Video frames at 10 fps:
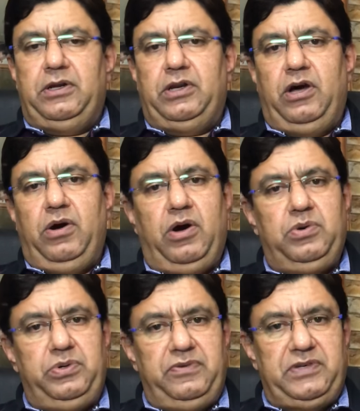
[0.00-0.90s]
Now,
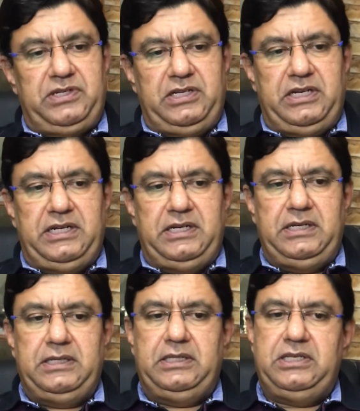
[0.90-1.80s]
how to investigate
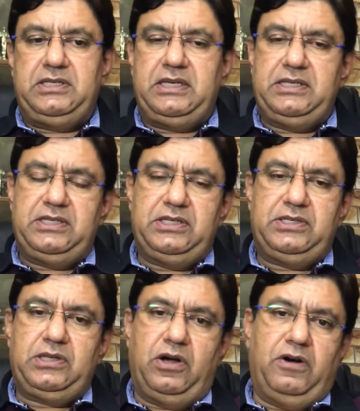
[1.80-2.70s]
these
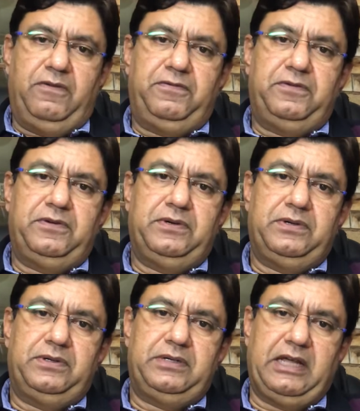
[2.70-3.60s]
cases of
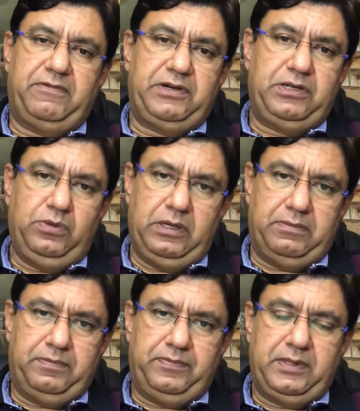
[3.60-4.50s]
diverticulum?
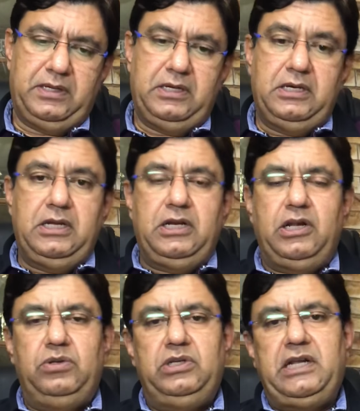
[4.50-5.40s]

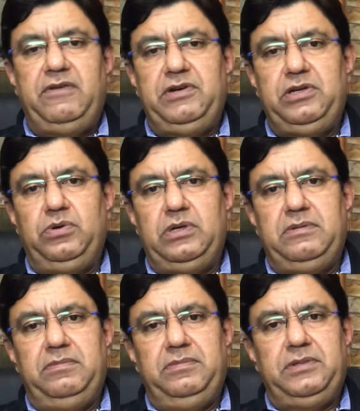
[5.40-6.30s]
Now, the
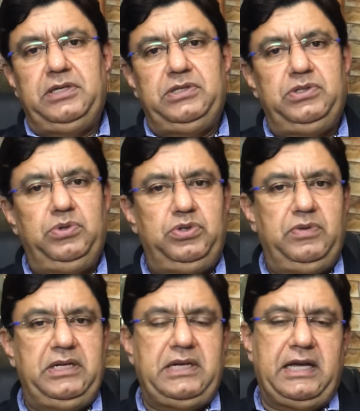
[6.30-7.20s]
diverticulum is
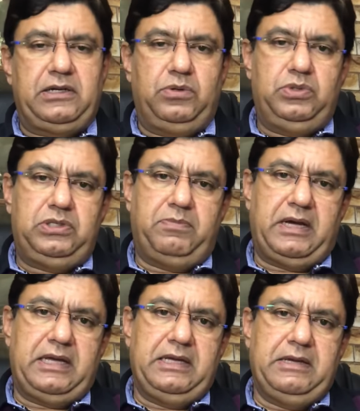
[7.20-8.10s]
usually diagnosed by